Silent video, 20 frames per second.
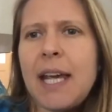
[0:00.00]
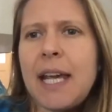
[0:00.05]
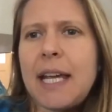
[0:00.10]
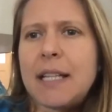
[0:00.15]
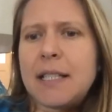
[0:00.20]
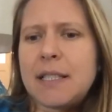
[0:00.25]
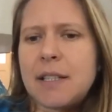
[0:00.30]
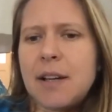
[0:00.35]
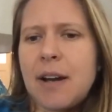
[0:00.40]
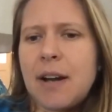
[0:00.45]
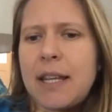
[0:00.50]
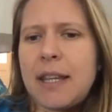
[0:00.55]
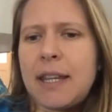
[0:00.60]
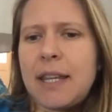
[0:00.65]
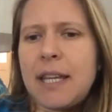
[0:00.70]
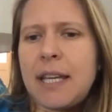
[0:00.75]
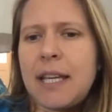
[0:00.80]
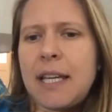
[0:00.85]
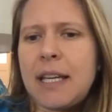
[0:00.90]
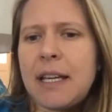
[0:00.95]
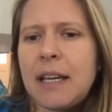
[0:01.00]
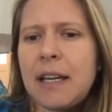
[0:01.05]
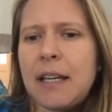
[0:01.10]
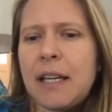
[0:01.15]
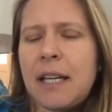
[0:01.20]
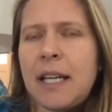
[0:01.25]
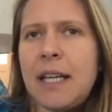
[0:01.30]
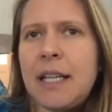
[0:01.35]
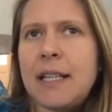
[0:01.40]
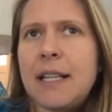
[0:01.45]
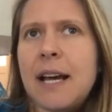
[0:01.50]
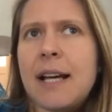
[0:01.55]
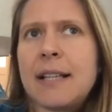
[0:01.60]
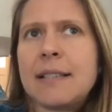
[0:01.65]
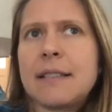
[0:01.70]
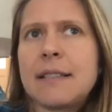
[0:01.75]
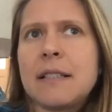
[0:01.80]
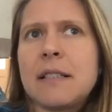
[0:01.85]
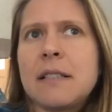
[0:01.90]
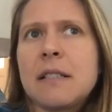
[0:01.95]
And so I think he
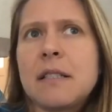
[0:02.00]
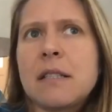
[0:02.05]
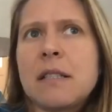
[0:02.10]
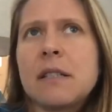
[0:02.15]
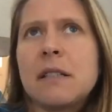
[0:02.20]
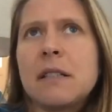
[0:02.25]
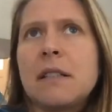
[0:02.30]
doesn't,